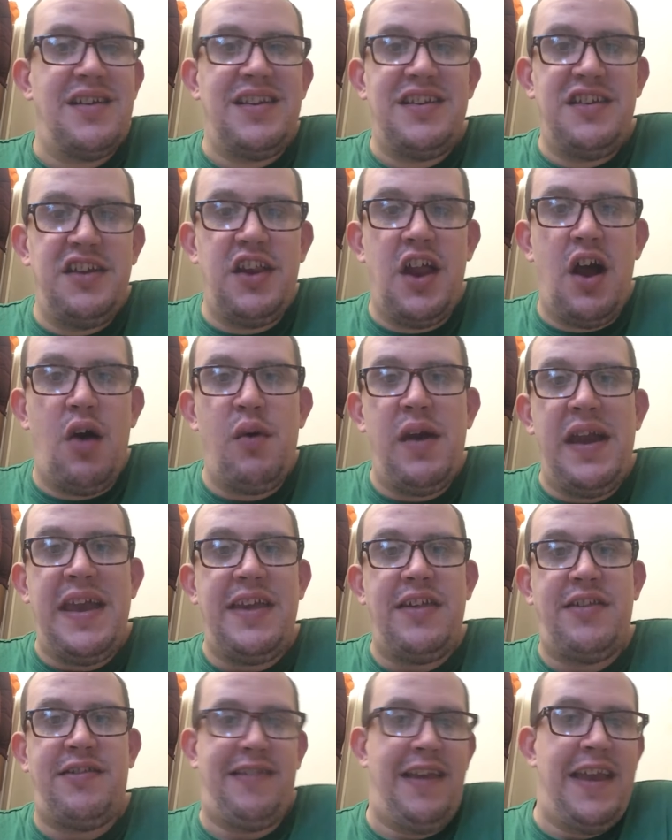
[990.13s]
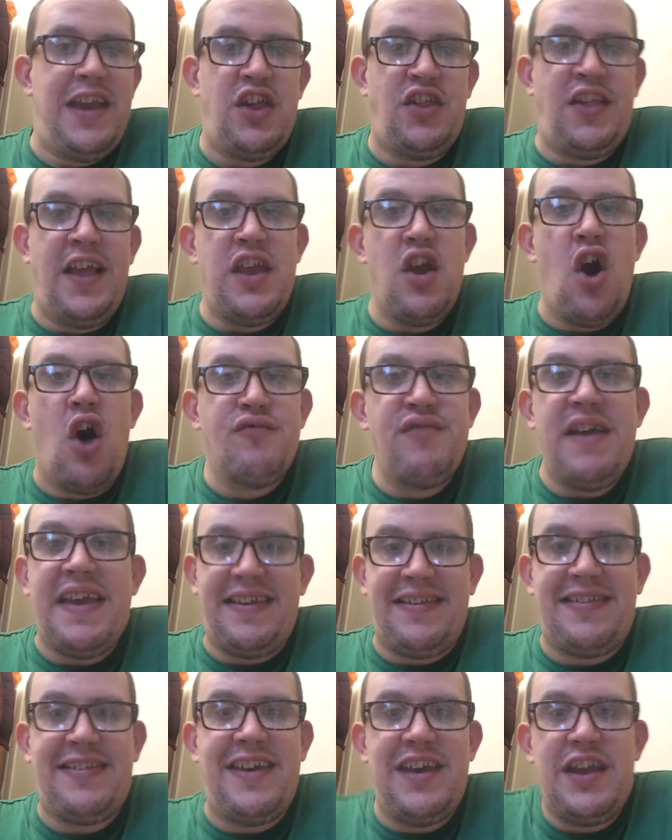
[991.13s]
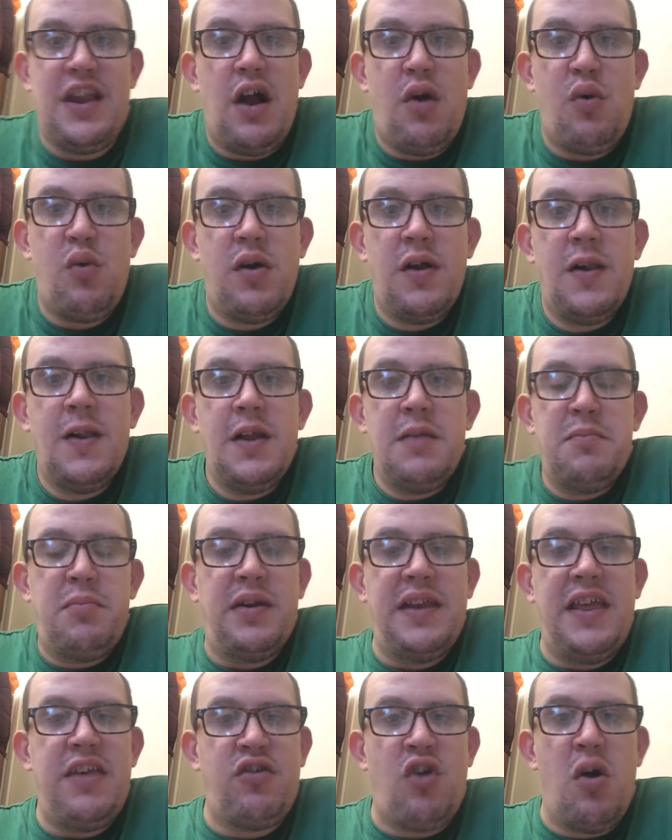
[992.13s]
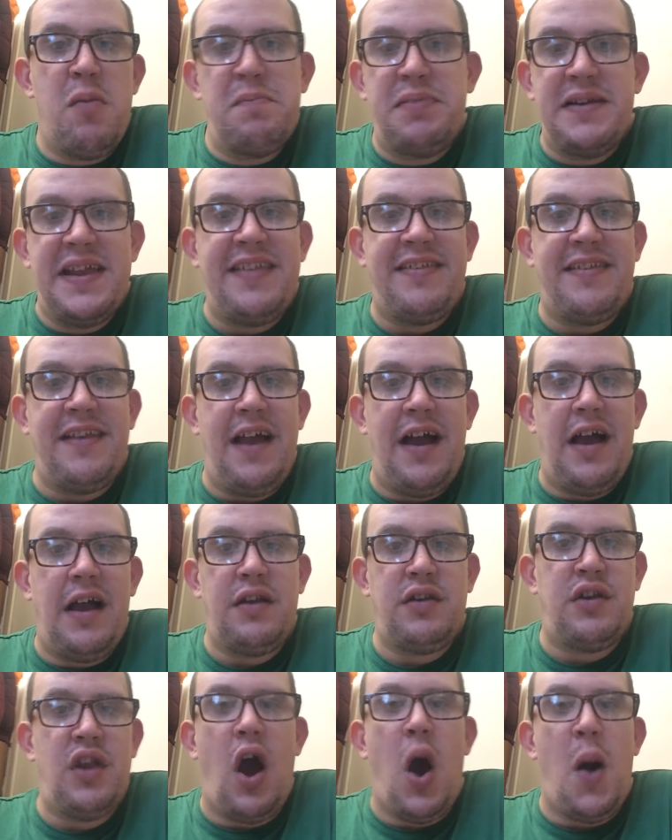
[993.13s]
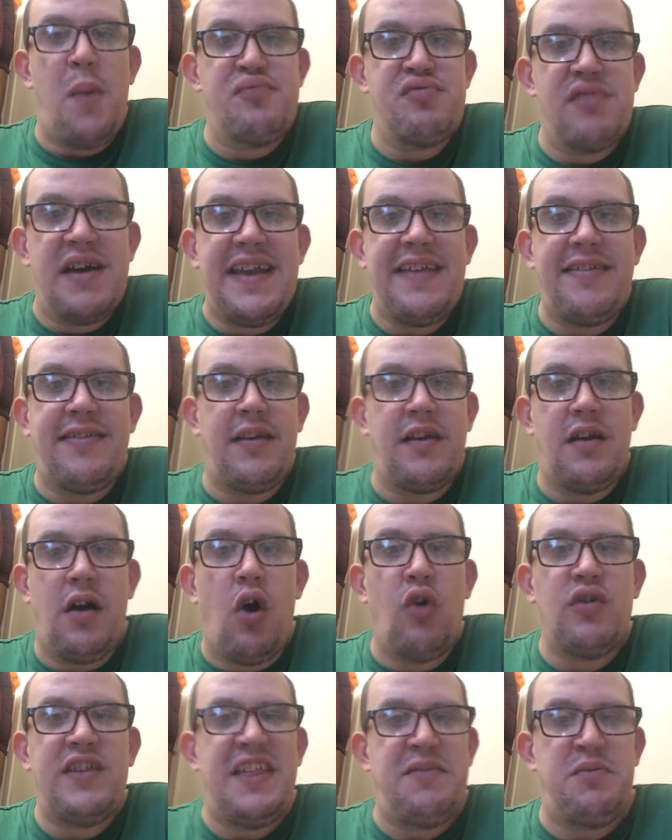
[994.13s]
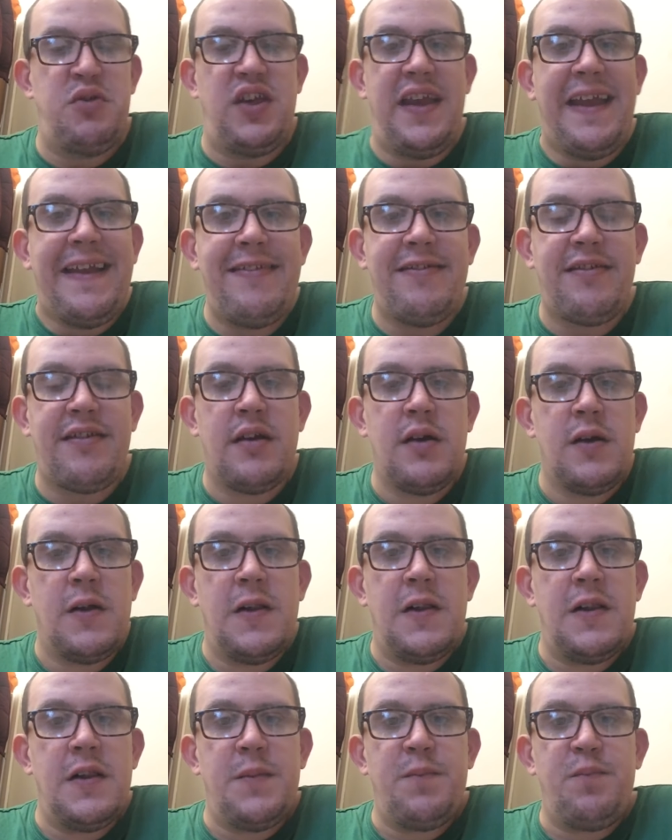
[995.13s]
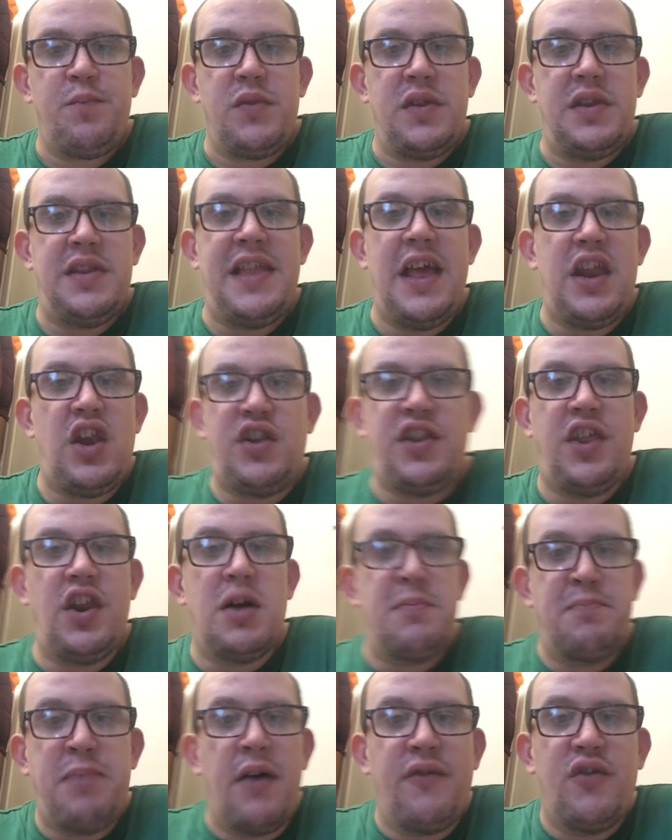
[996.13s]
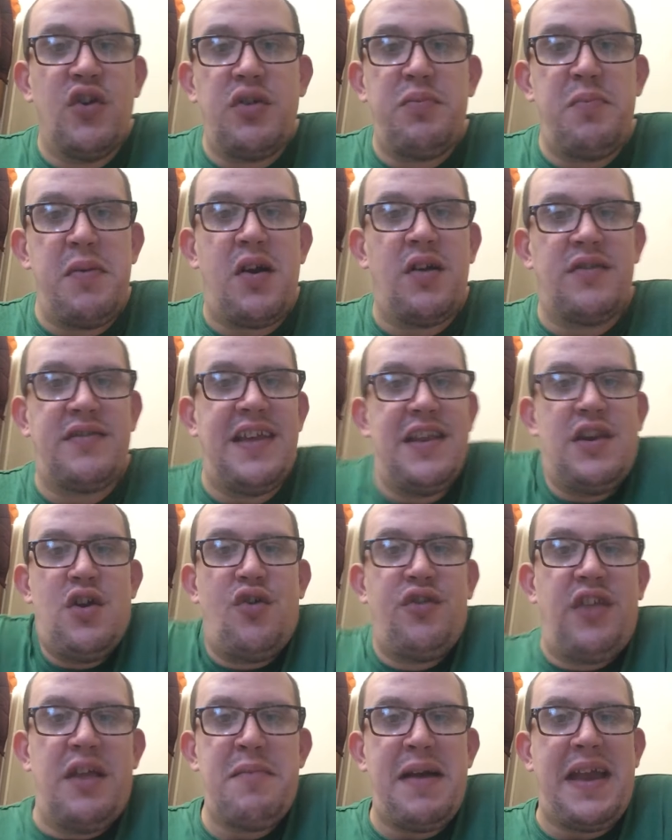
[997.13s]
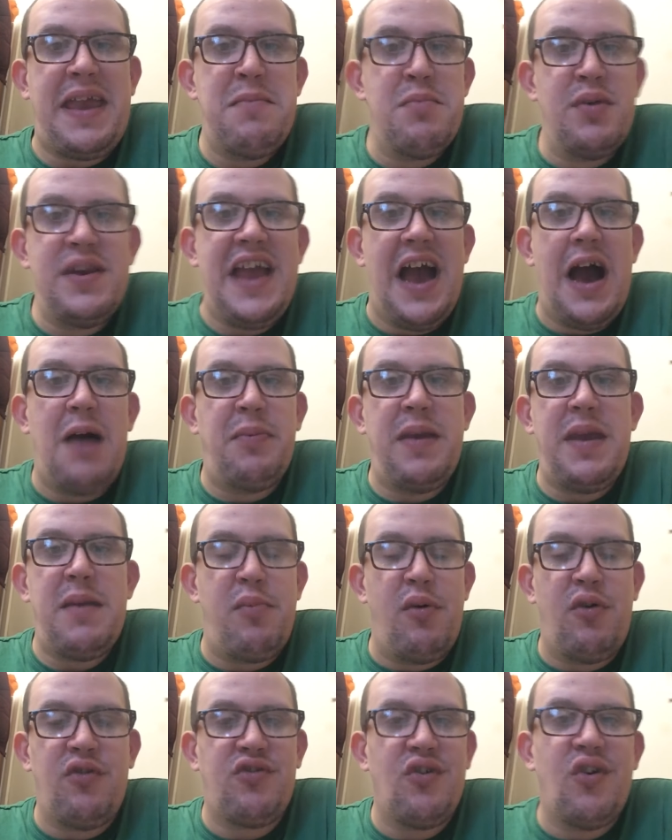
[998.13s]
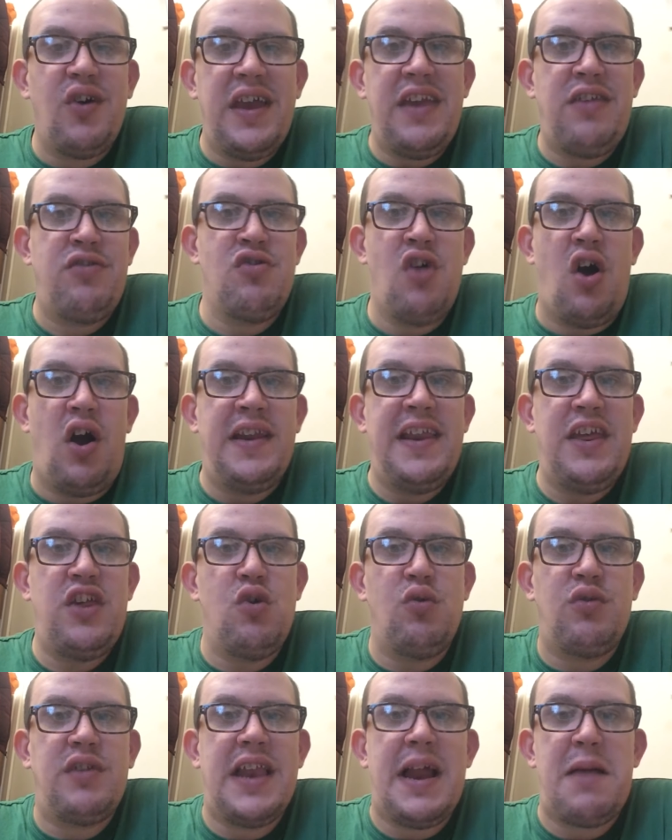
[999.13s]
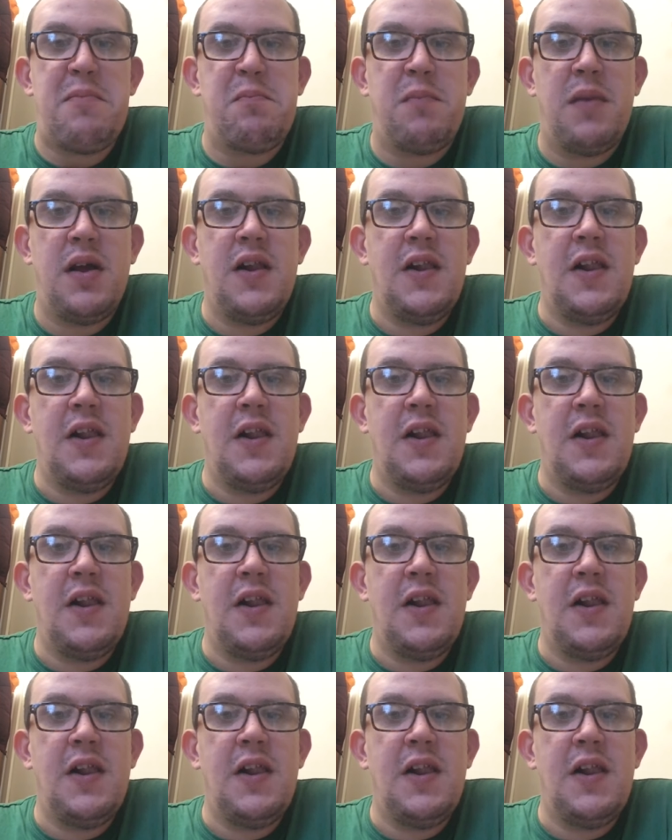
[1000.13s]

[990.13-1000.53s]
you know, it's at your risk, you know. But these companies that operate all these machines, they're not bothered because they know they're making money out of people, so it's not an issue to them.